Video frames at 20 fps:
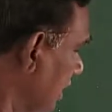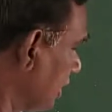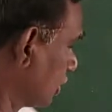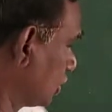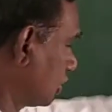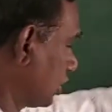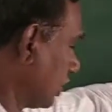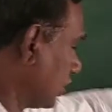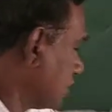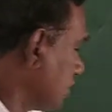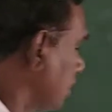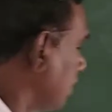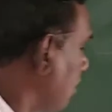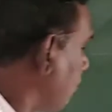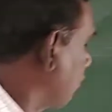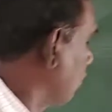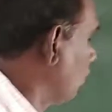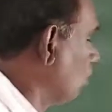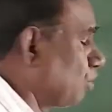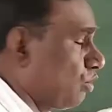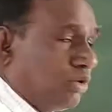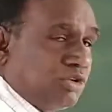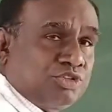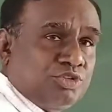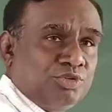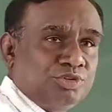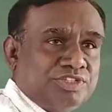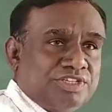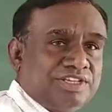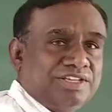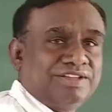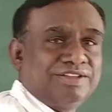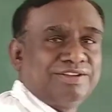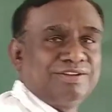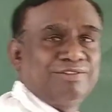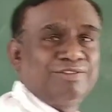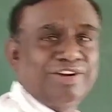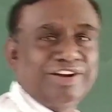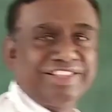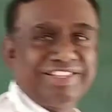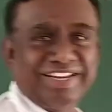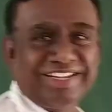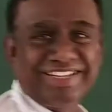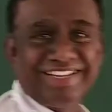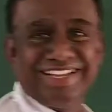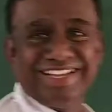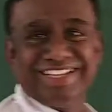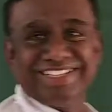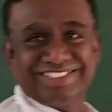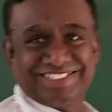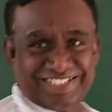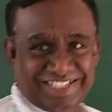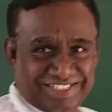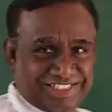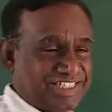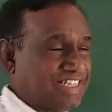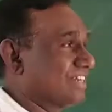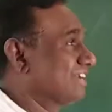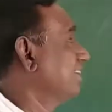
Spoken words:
structure of glucose, you see. What is that? Structure.